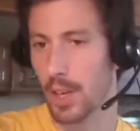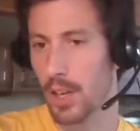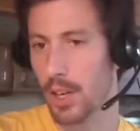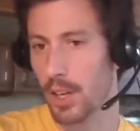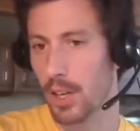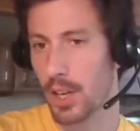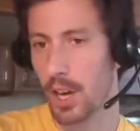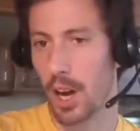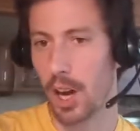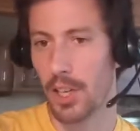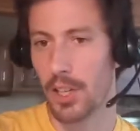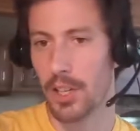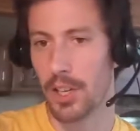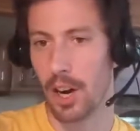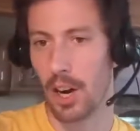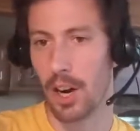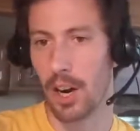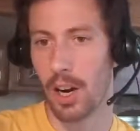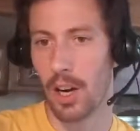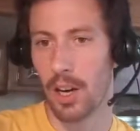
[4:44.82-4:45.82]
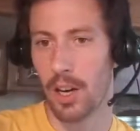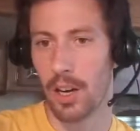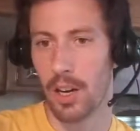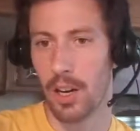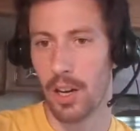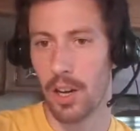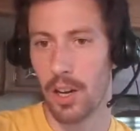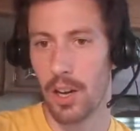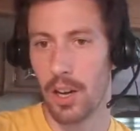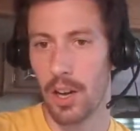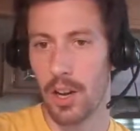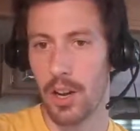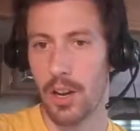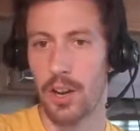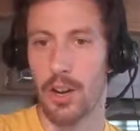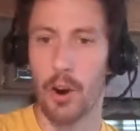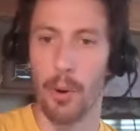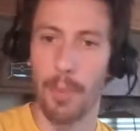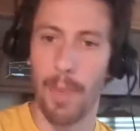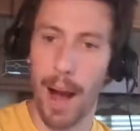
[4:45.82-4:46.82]
Cons are
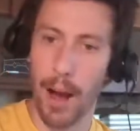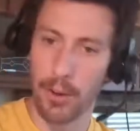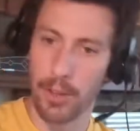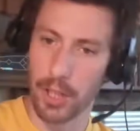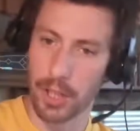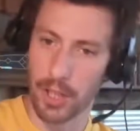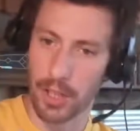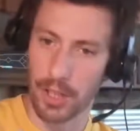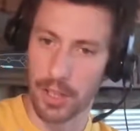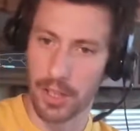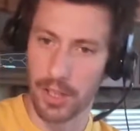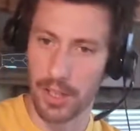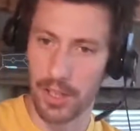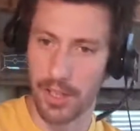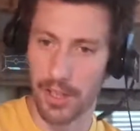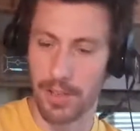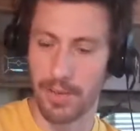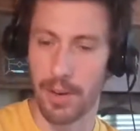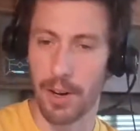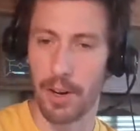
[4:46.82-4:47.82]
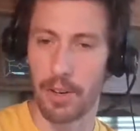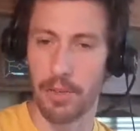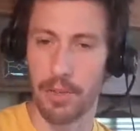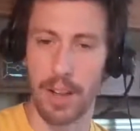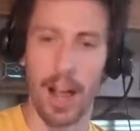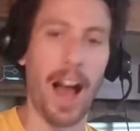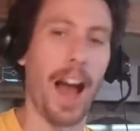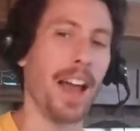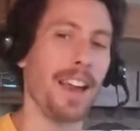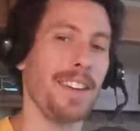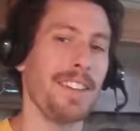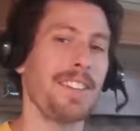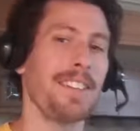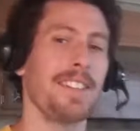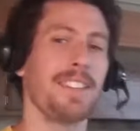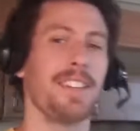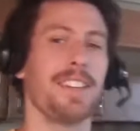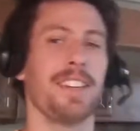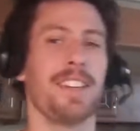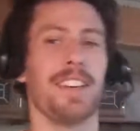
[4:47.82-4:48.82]
no mountains. It's very flat.
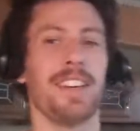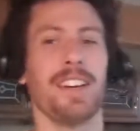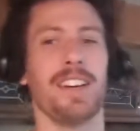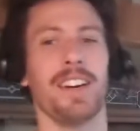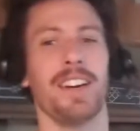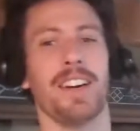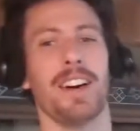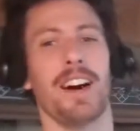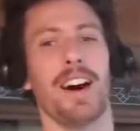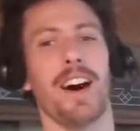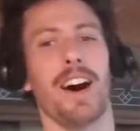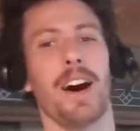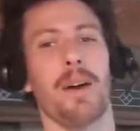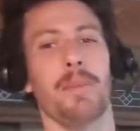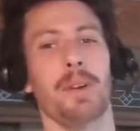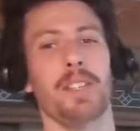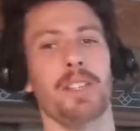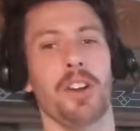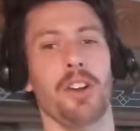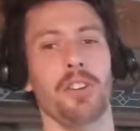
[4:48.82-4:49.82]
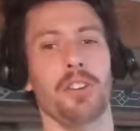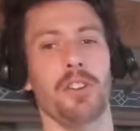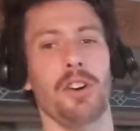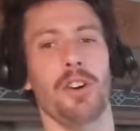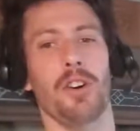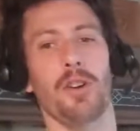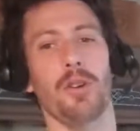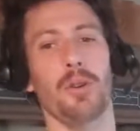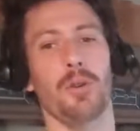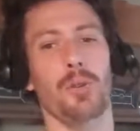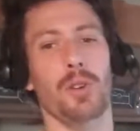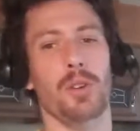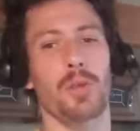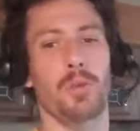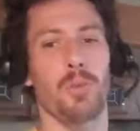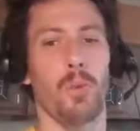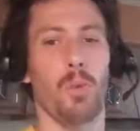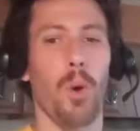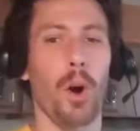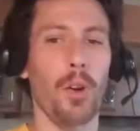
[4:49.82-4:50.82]
It's also
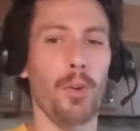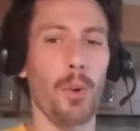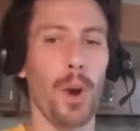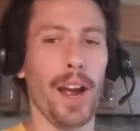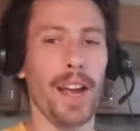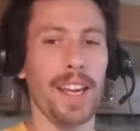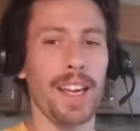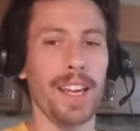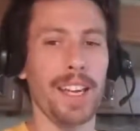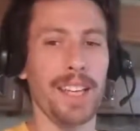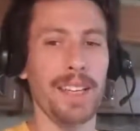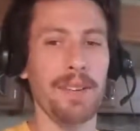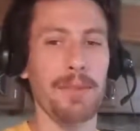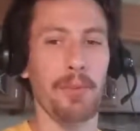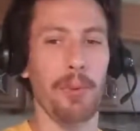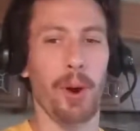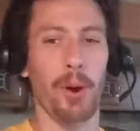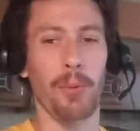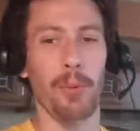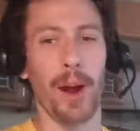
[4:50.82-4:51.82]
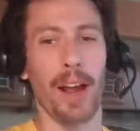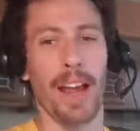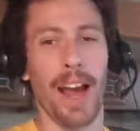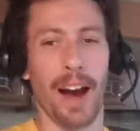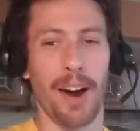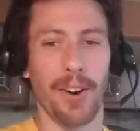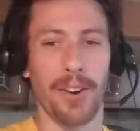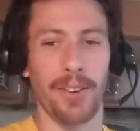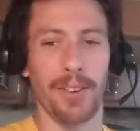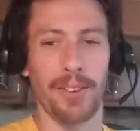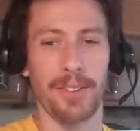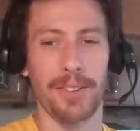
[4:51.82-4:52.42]
one way in, one way out.